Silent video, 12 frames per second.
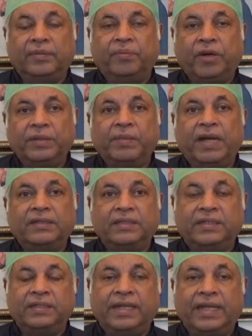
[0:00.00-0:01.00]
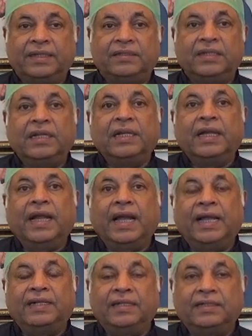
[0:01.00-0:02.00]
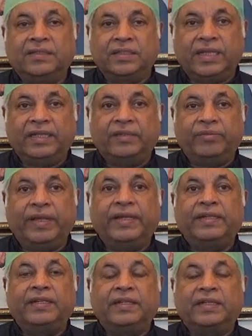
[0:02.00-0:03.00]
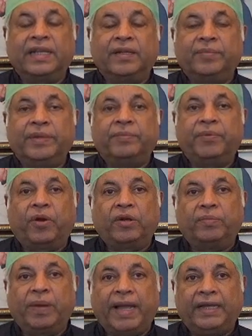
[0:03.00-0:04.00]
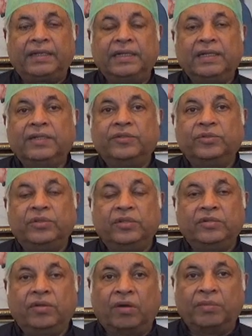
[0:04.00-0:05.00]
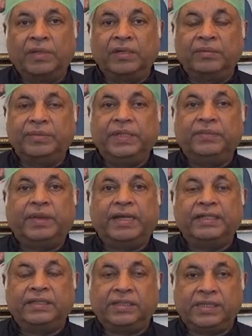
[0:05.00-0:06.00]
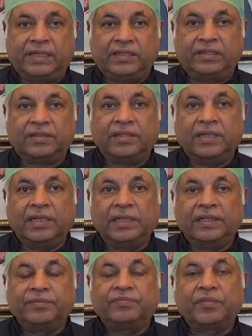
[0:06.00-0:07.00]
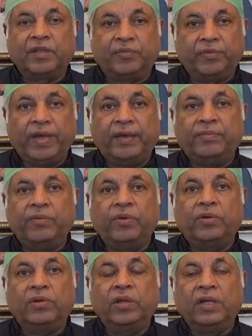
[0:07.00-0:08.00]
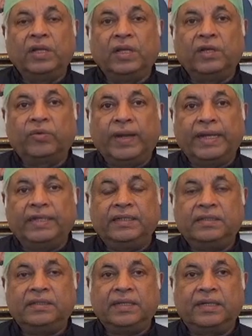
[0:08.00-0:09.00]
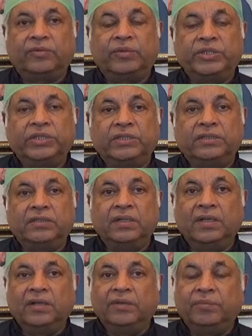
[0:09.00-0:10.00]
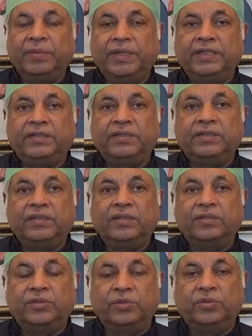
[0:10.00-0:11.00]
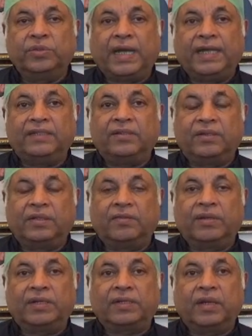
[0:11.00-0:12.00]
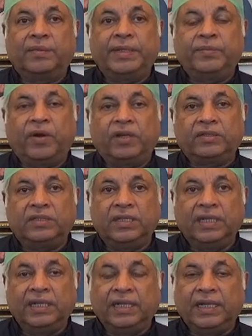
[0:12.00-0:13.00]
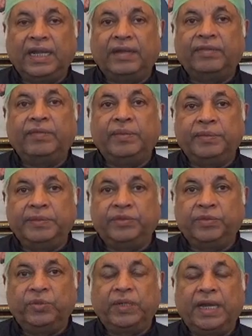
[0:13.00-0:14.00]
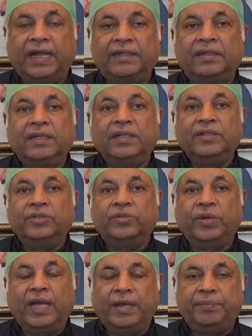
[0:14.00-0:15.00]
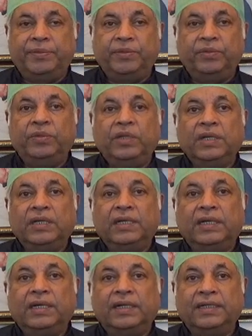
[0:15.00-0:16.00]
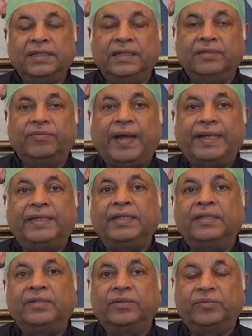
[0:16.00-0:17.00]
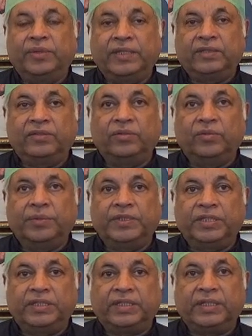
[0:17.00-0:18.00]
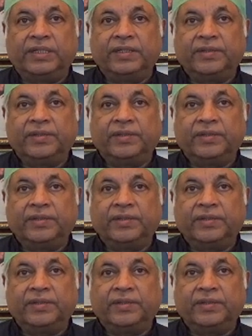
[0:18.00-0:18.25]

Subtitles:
body mass index at a stage when it can be brought back to the normal BMI status. If you have more queries and questions, please do write on our comment box, and we will be too glad to help you in fighting with obesity.